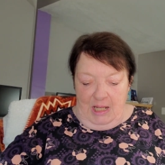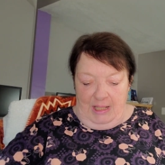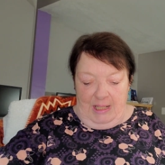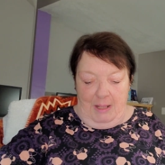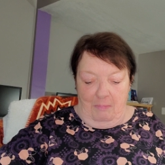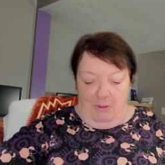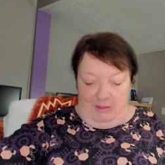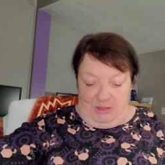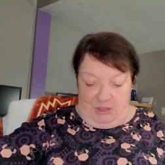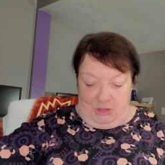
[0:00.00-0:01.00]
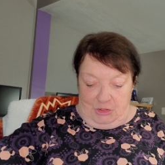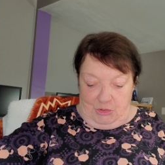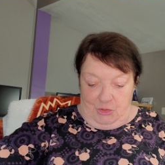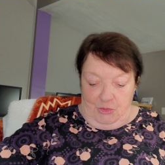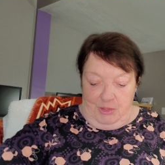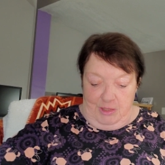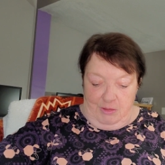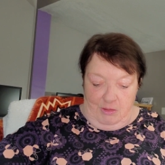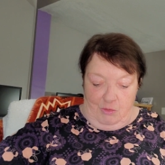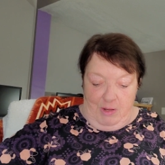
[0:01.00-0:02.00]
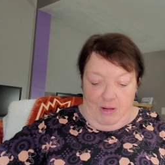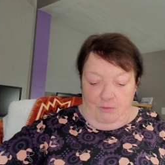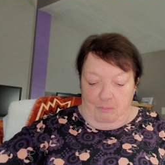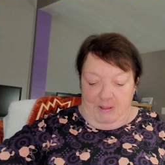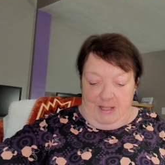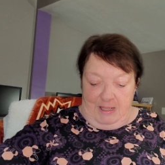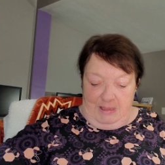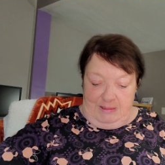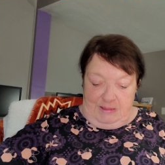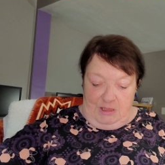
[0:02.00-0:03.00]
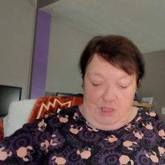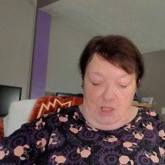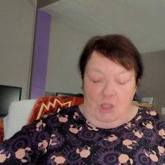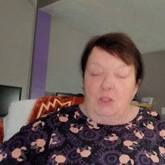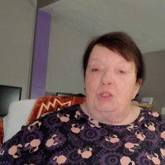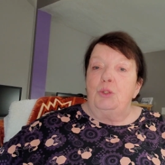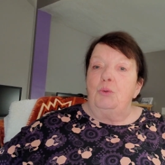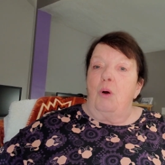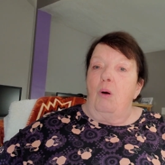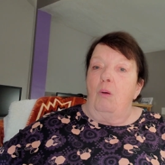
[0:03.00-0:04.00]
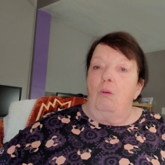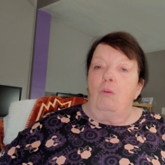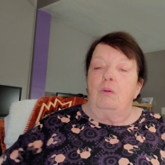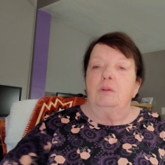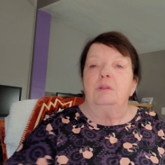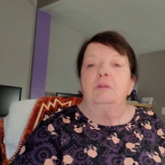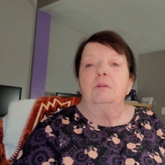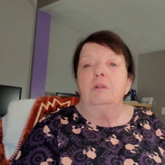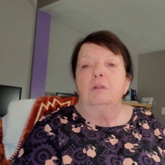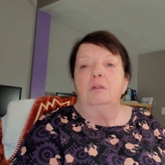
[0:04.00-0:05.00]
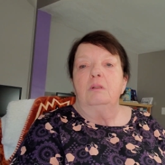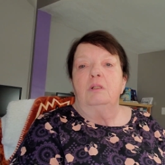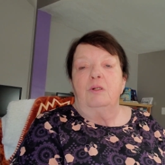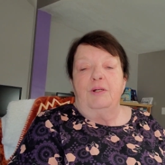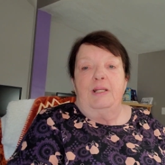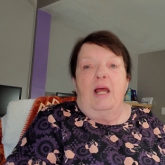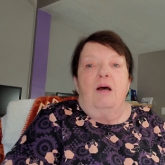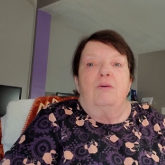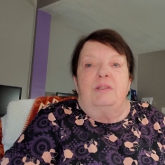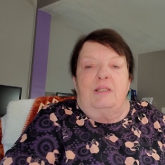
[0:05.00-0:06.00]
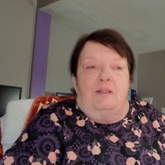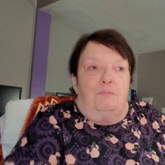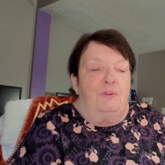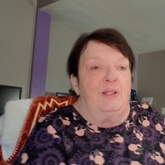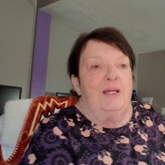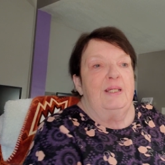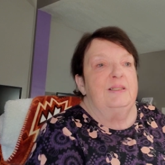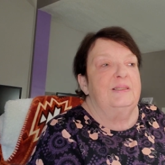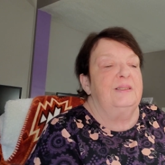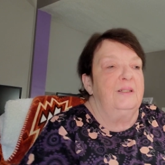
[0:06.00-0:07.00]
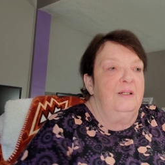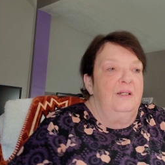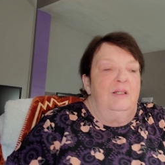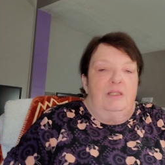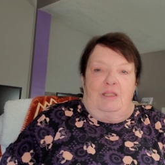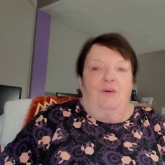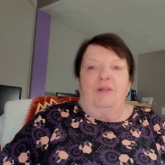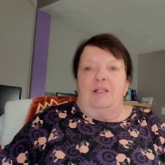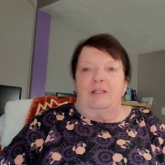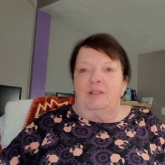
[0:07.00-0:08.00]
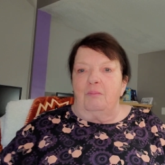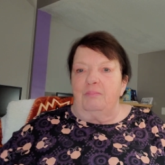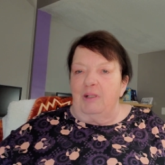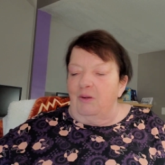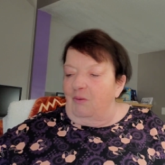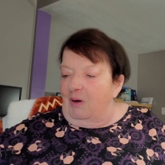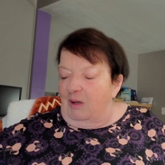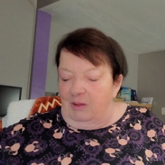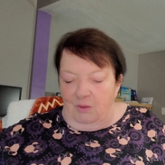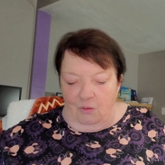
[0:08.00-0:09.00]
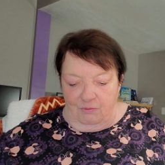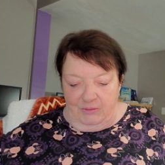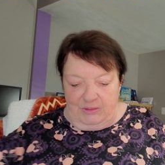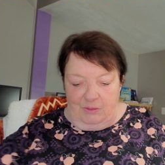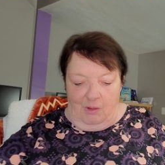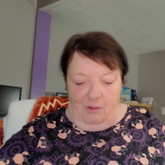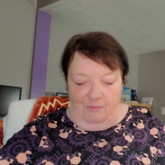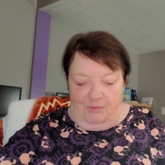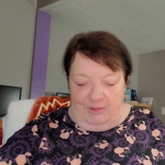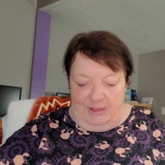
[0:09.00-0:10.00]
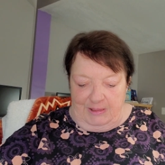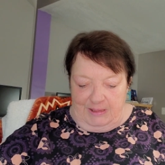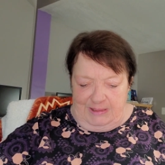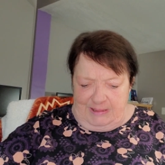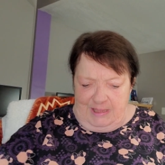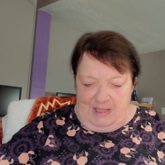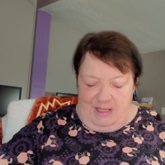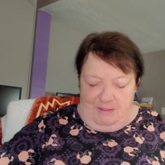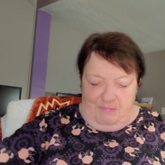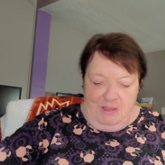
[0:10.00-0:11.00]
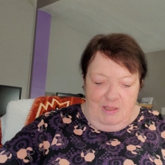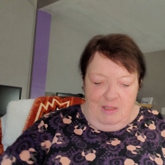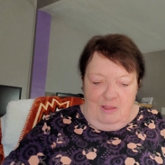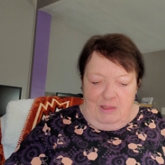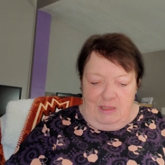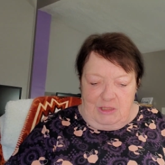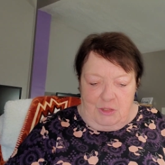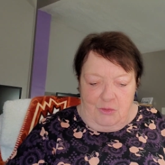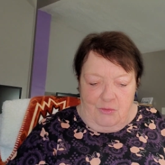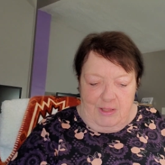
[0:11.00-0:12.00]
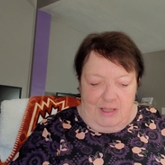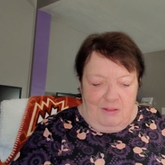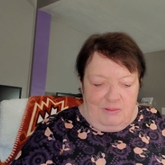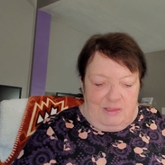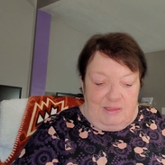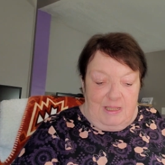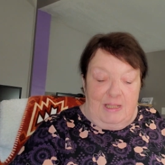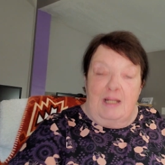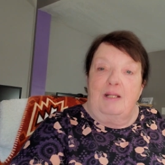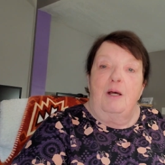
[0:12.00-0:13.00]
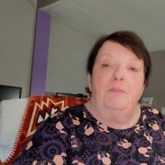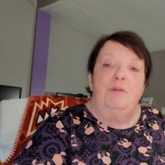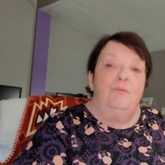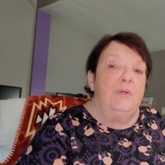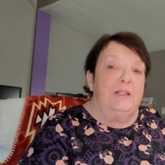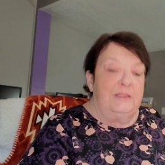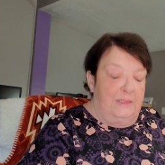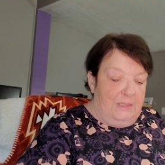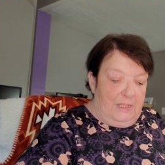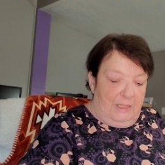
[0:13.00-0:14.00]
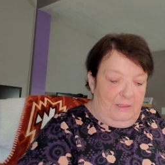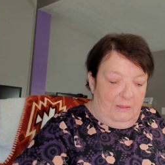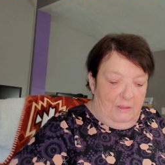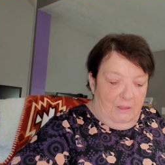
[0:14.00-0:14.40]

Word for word: and I bought sturdier ground pegs to hold the greenhouse in place so it doesn't blow all over. So hopefully this time these two greenhouses I got coming Wednesday